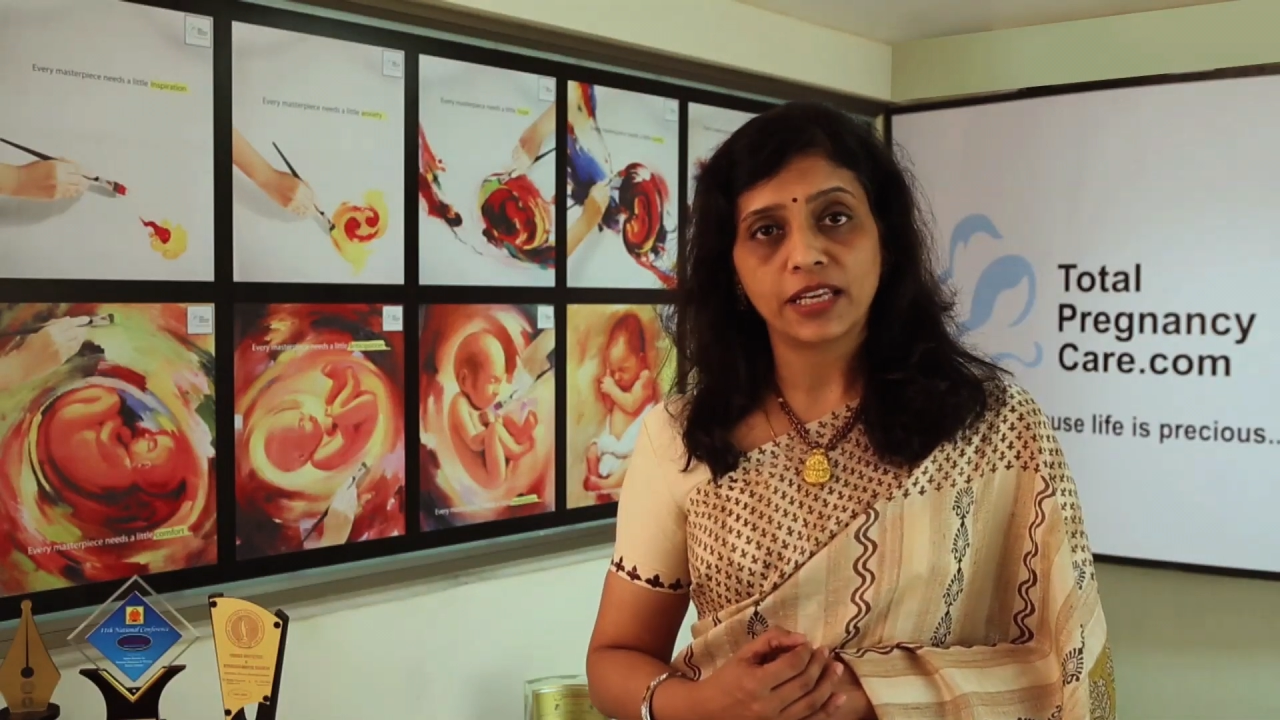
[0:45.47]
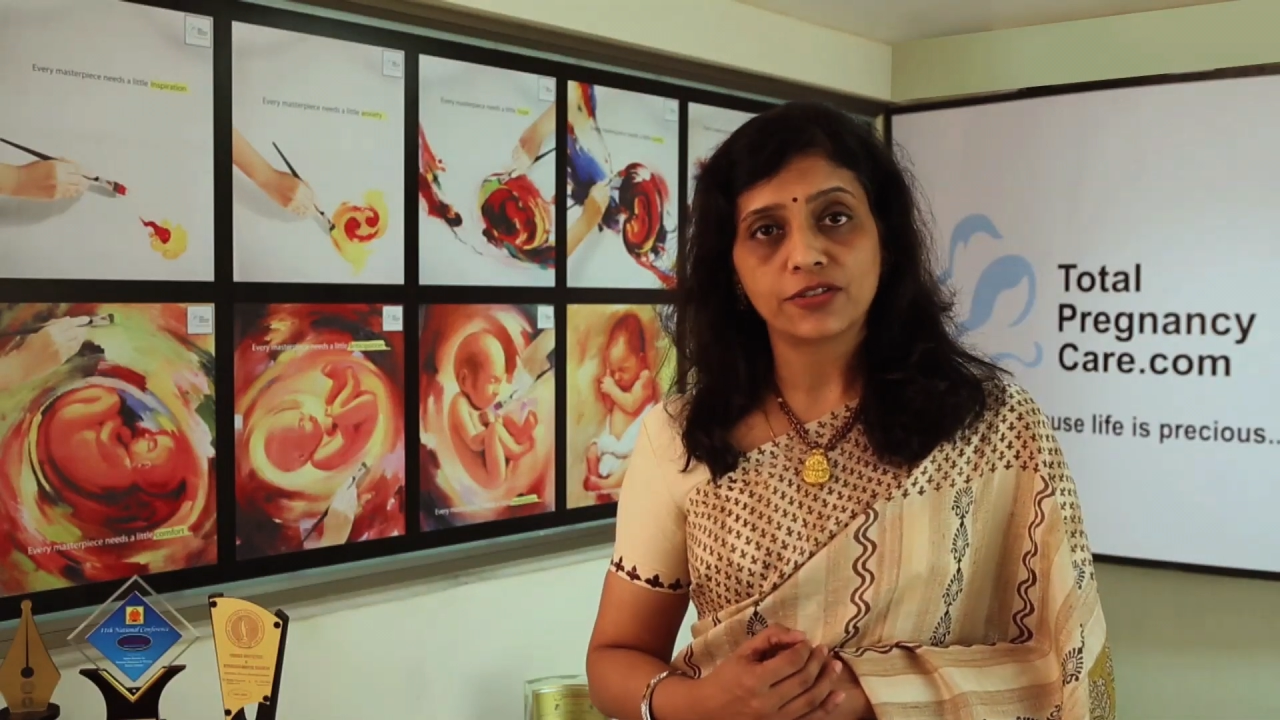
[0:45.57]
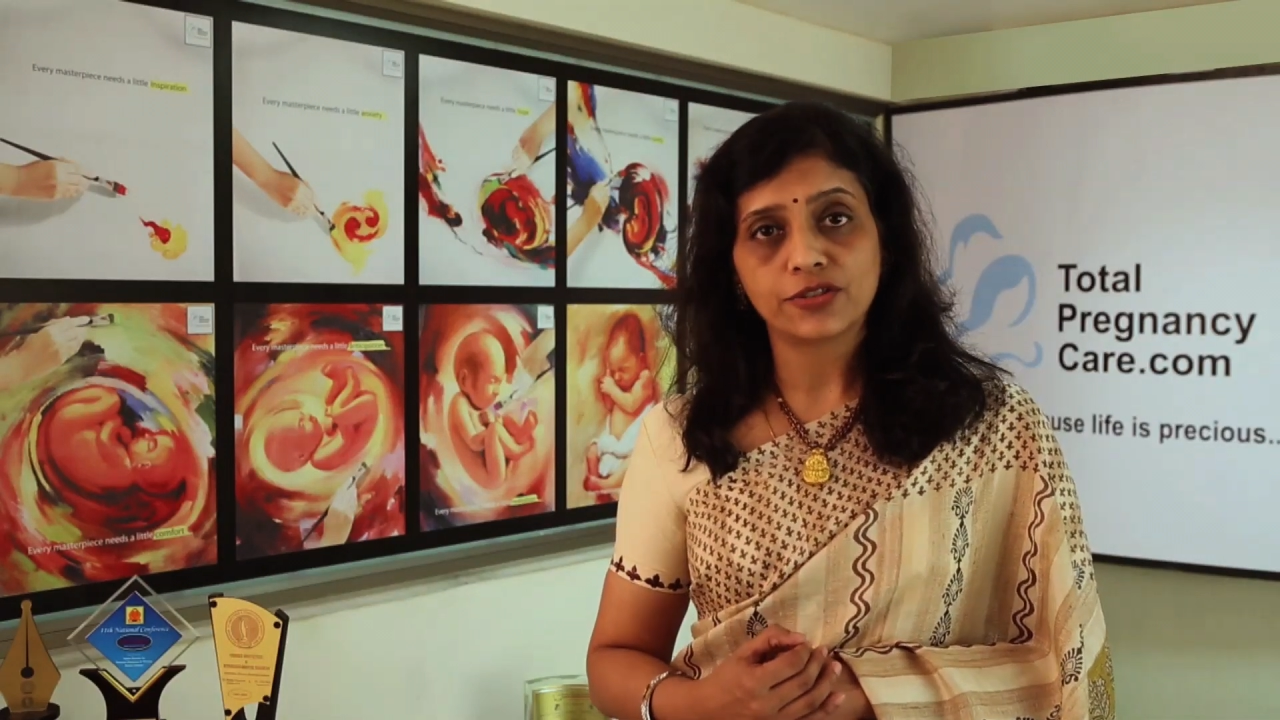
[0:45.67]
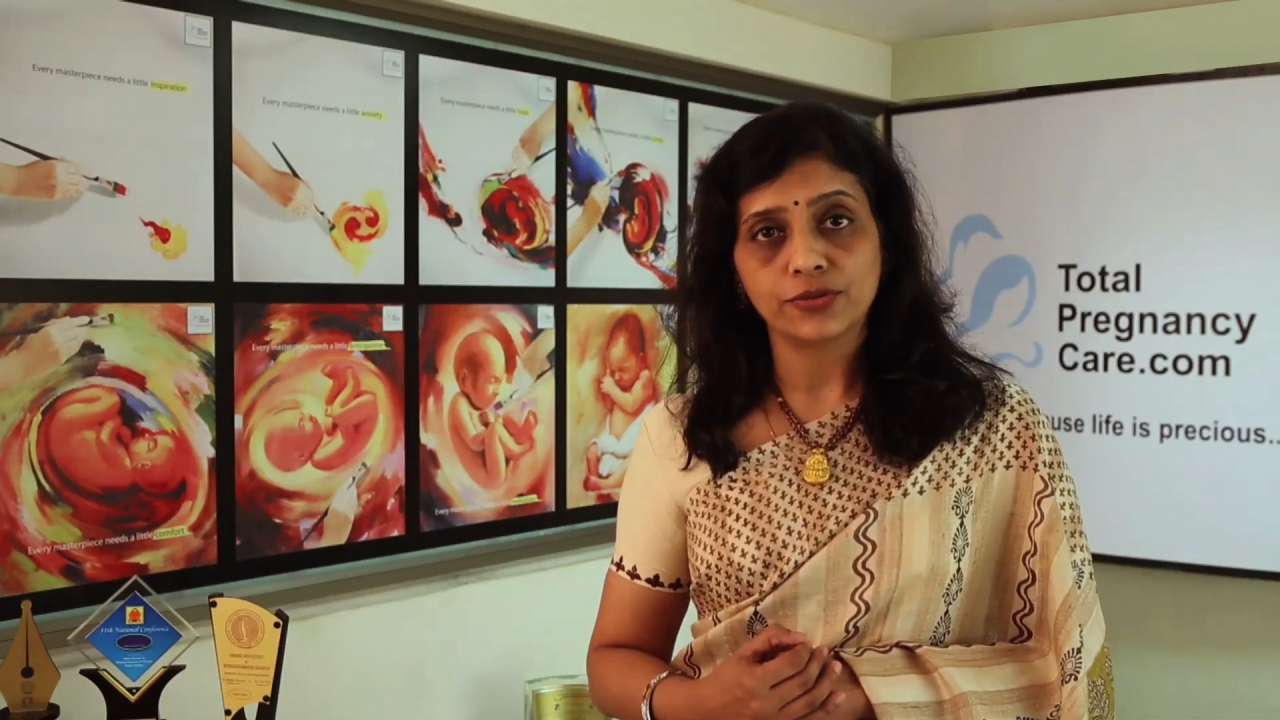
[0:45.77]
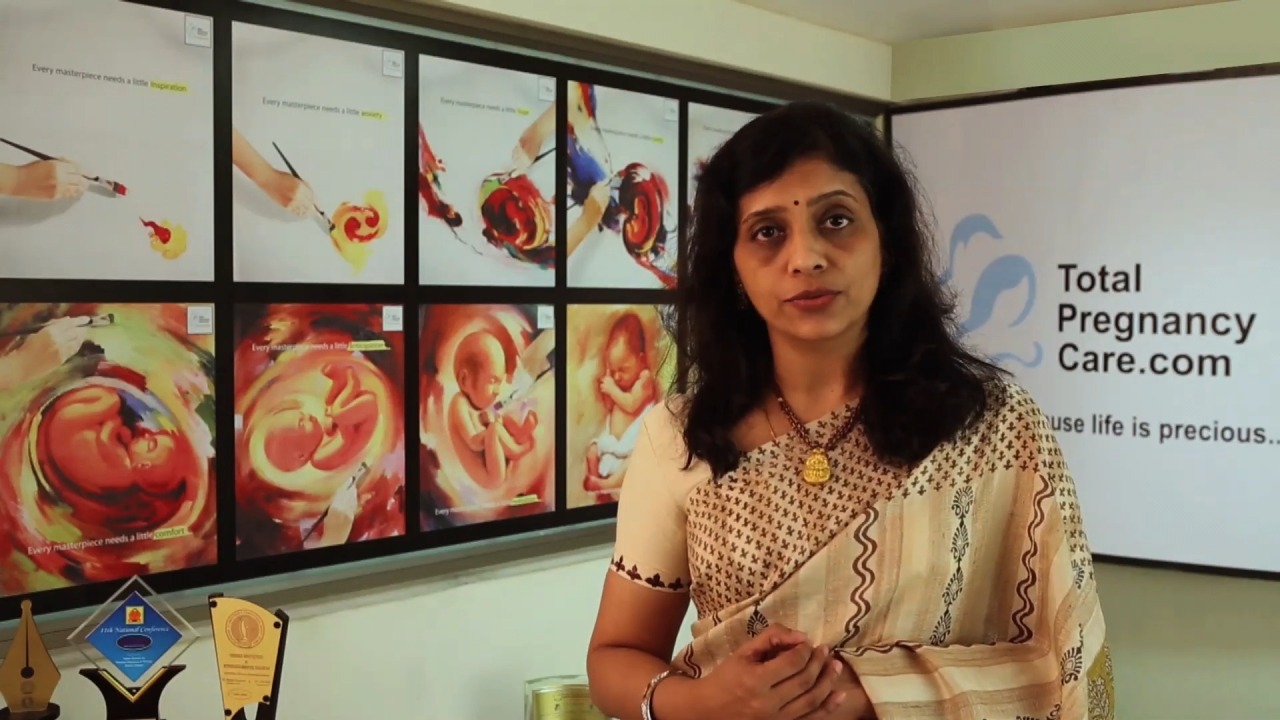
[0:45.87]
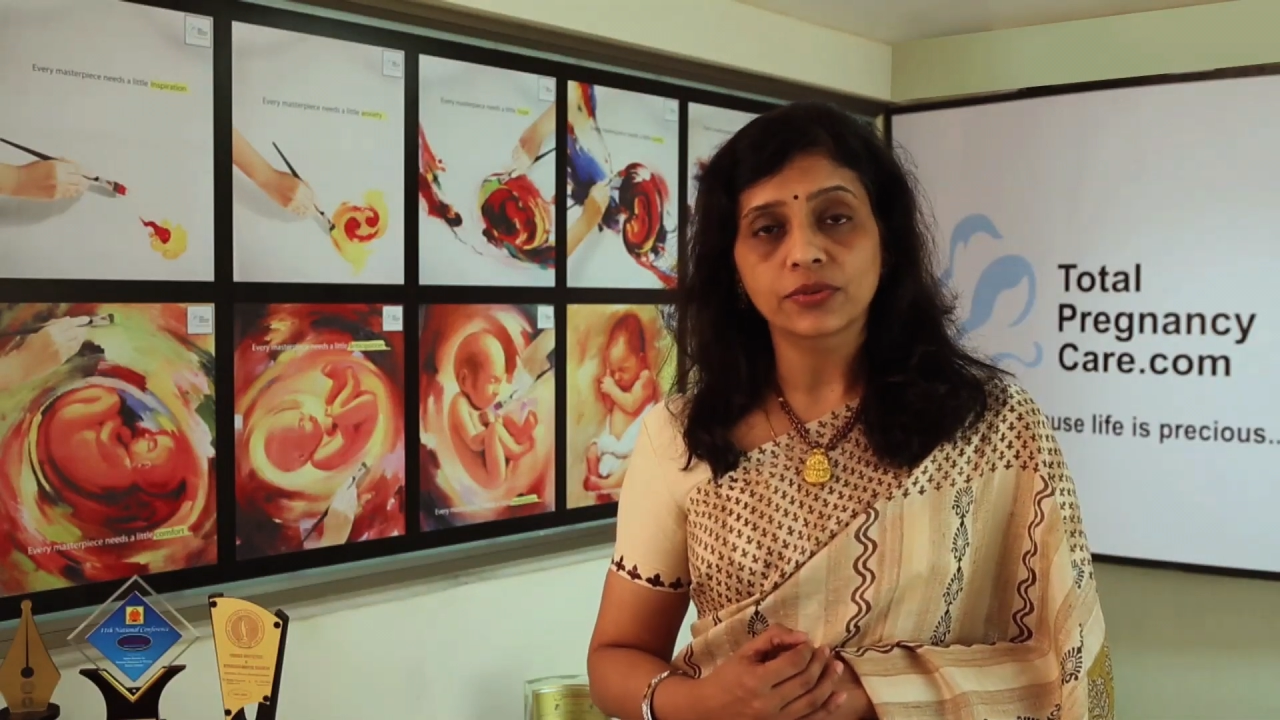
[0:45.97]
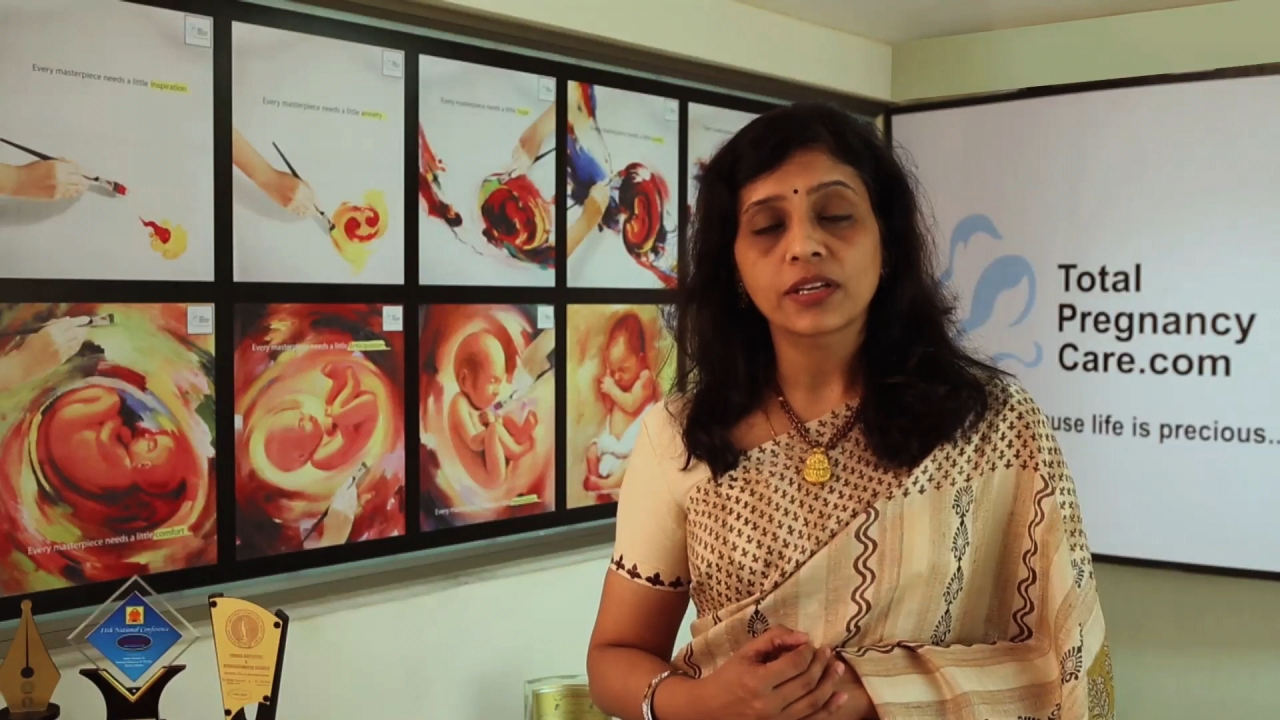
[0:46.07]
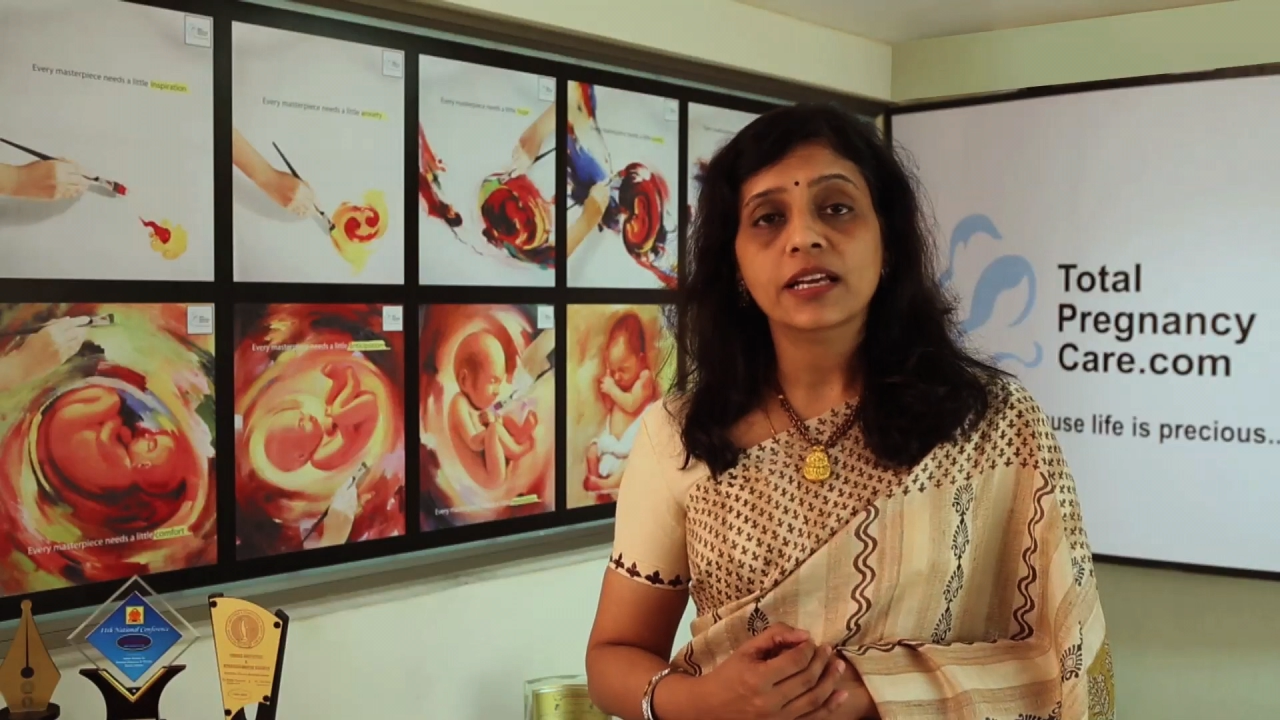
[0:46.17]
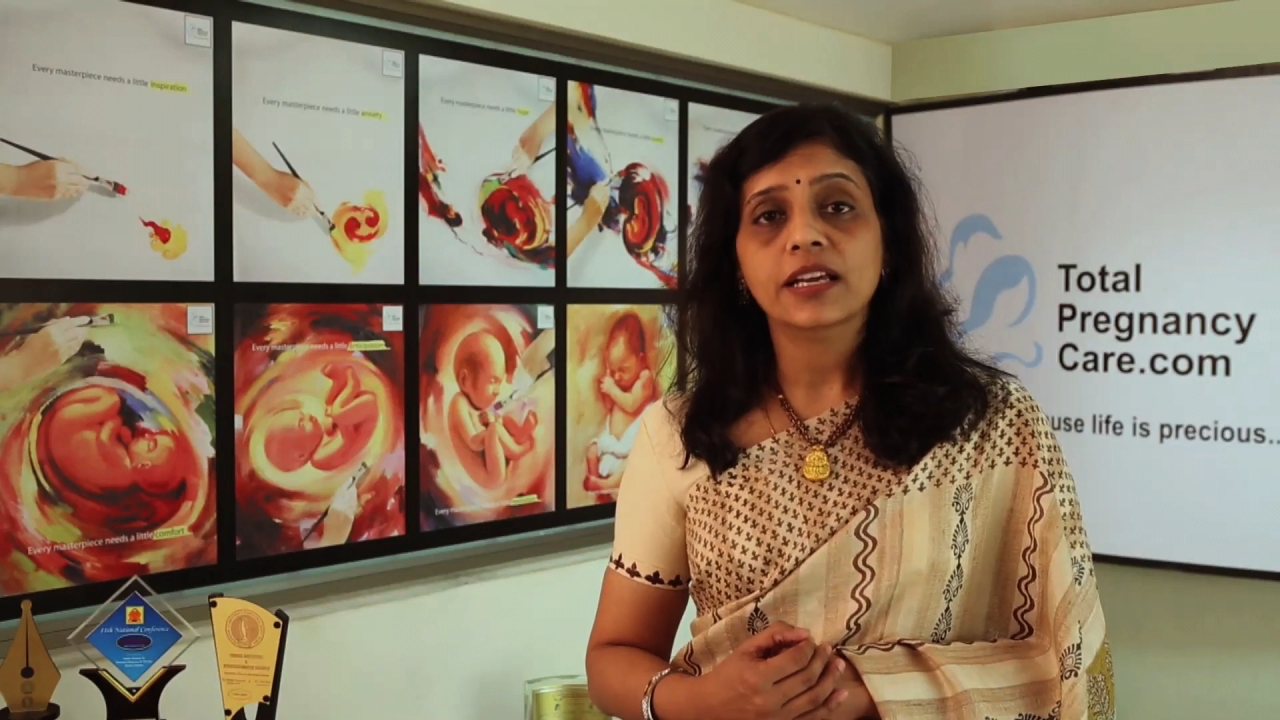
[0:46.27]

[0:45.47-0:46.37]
thing to do